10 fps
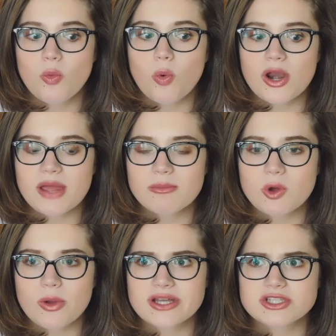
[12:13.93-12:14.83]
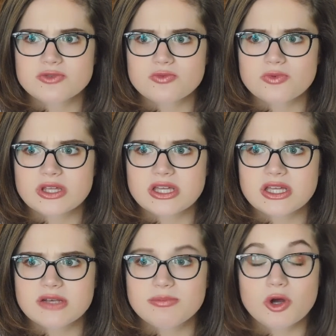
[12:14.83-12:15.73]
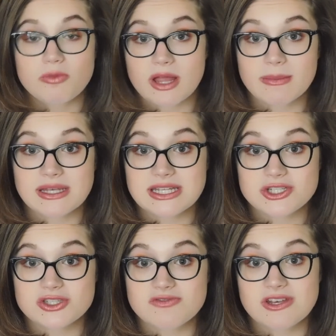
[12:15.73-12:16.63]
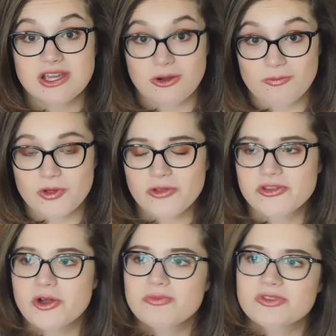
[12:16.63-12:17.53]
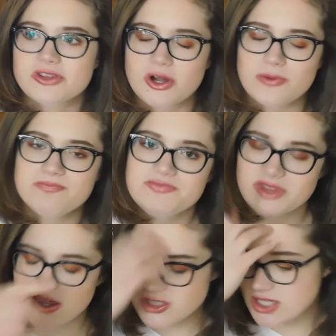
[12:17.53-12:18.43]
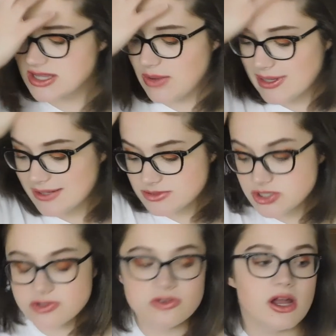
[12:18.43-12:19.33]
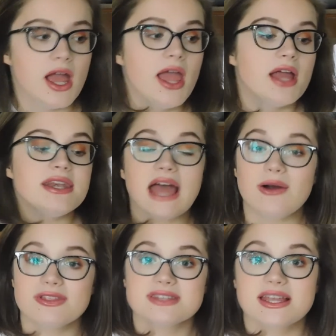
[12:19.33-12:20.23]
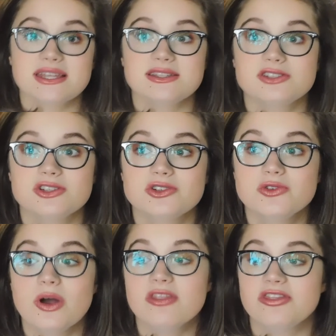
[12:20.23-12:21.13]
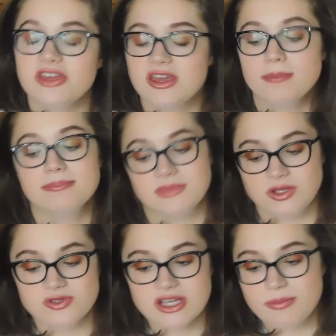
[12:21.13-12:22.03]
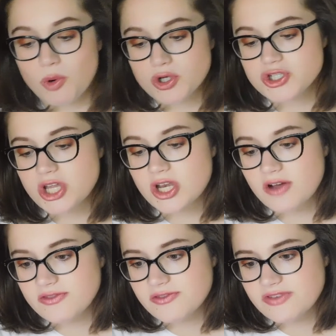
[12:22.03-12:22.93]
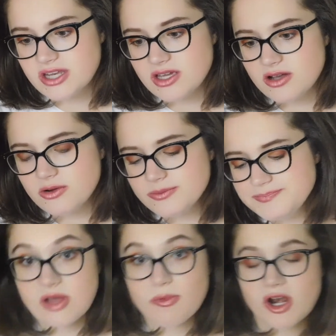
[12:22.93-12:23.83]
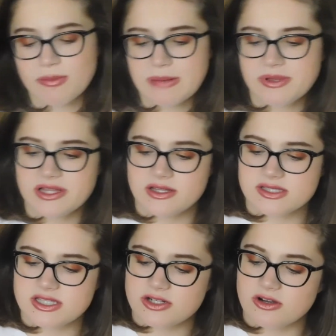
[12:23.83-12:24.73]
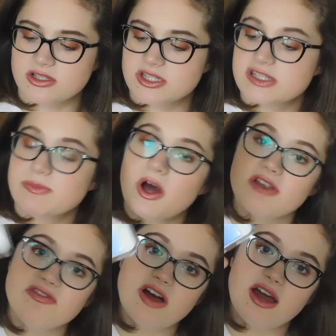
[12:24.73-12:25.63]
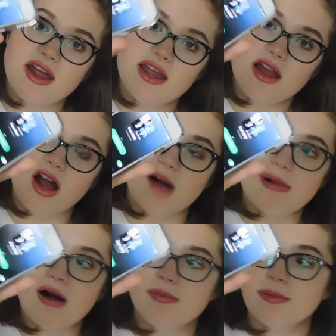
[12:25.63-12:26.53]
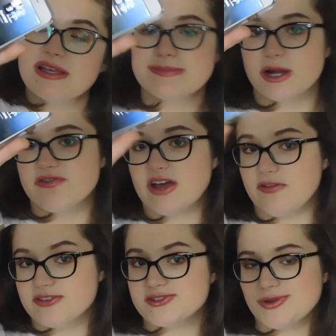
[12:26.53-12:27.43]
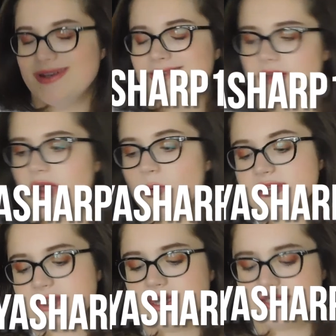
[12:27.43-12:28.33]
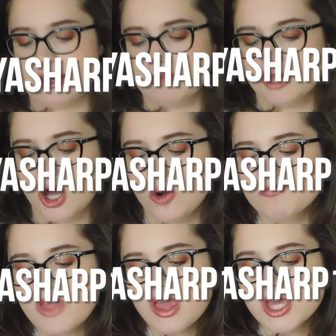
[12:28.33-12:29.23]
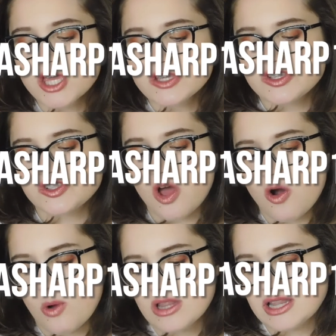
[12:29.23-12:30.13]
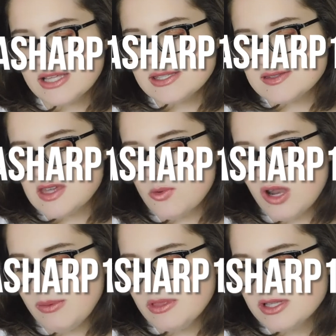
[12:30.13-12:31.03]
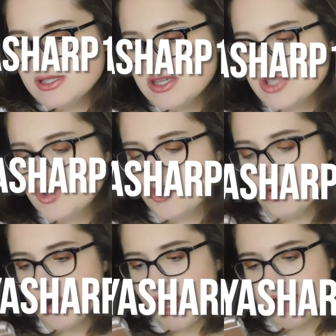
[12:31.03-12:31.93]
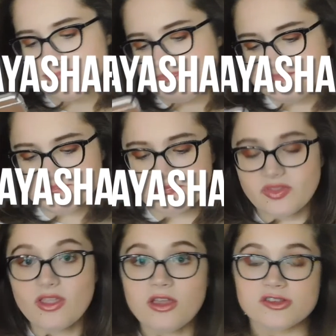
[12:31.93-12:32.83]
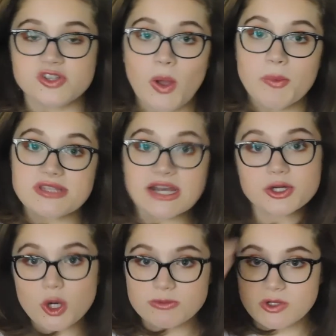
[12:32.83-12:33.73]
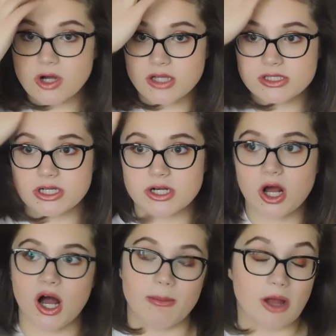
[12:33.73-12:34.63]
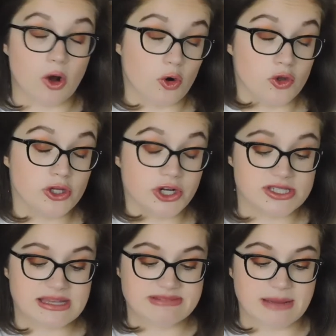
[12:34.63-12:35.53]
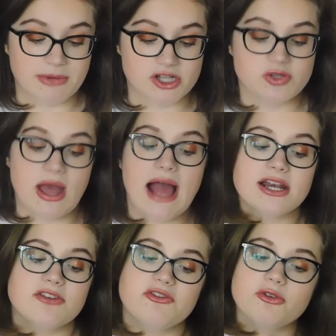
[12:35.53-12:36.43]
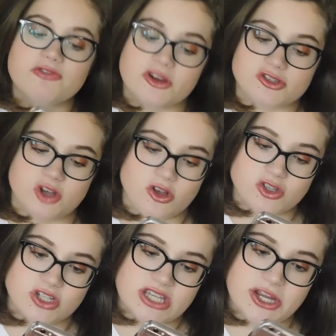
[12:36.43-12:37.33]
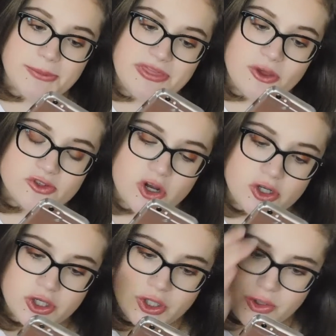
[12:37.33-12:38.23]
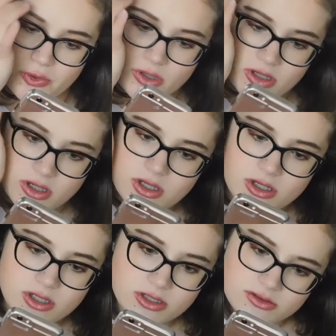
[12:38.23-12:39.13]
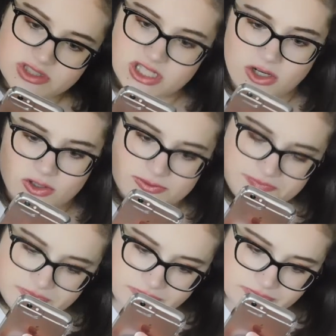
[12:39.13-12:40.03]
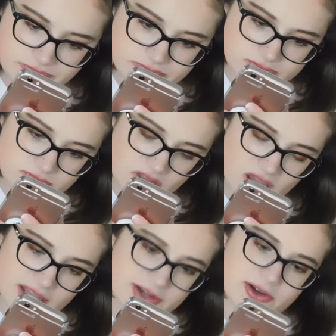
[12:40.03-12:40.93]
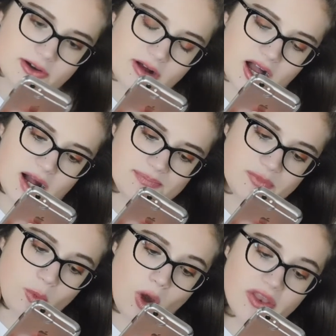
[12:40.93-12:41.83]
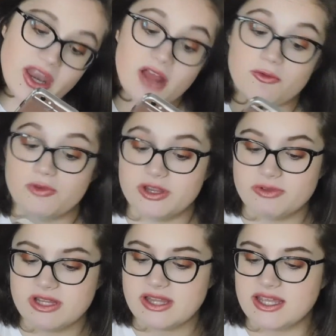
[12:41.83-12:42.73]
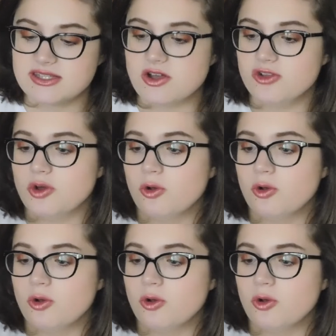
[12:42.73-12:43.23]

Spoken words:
What I'm Going to Read book recommendations video also. So check that one out too. Now let's get into the music portion of the video. So I brought up my playlist here on the Spotify. I'll put my Spotify on the screen and I always link it down below. So let's see what I've been listening to. Okay, so I was at a Chromeo concert earlier in September, so I added a few of their songs onto here, but those aren't new. So I don't know. One that I really, really like is called